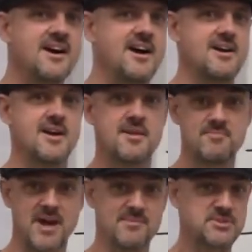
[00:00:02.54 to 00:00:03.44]
Hi,
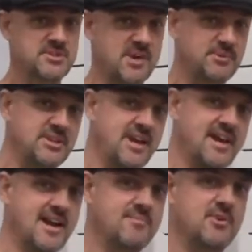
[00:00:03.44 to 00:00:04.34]
I'm Mr. Templeton,
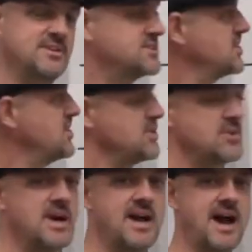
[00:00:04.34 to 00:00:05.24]
and I'm going to show
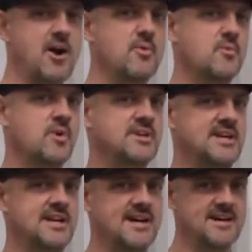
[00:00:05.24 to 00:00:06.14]
you how we're
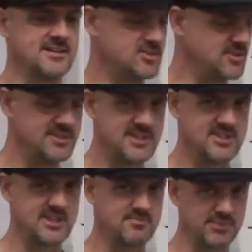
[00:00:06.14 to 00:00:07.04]
working on
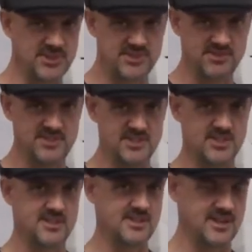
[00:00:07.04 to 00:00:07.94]
two-digit plus
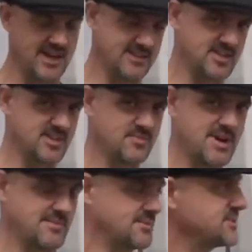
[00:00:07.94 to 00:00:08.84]
two-digit addition
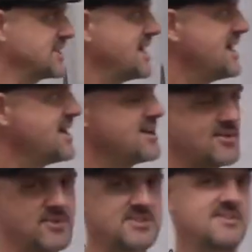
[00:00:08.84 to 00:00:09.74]
problems.
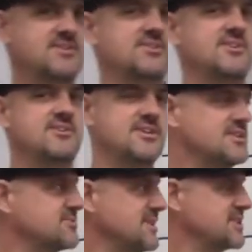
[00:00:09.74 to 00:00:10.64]
First, I want to show you the
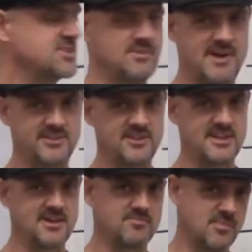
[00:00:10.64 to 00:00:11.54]
traditional method
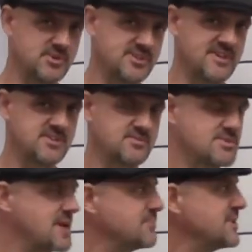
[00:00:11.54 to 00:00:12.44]
that most of us grew up